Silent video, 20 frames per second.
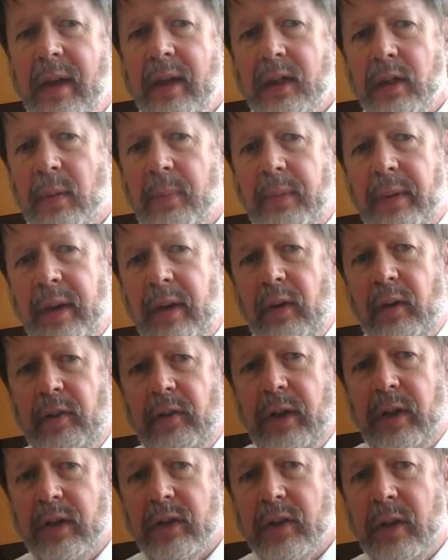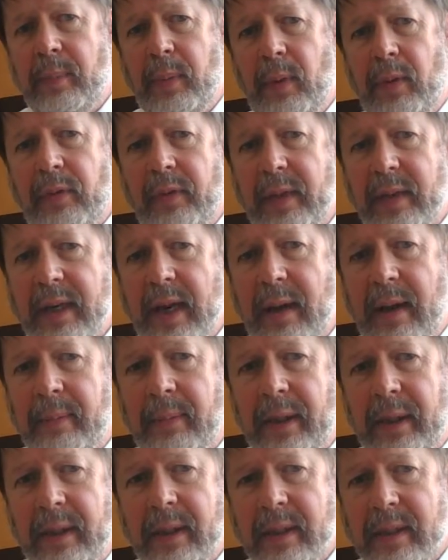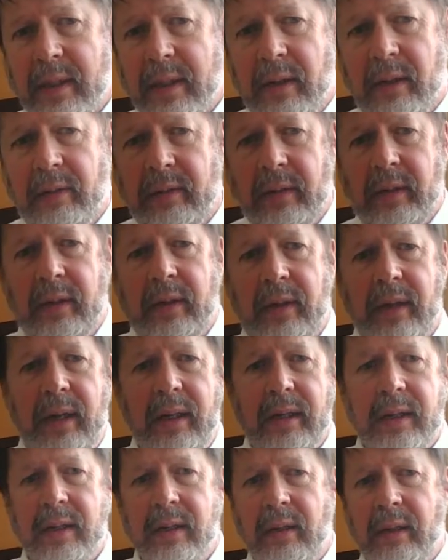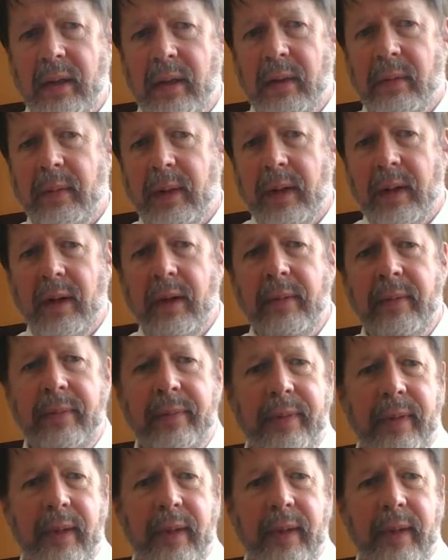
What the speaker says: Don't bring your fingers up over the top like this, though. Okay. So there we go.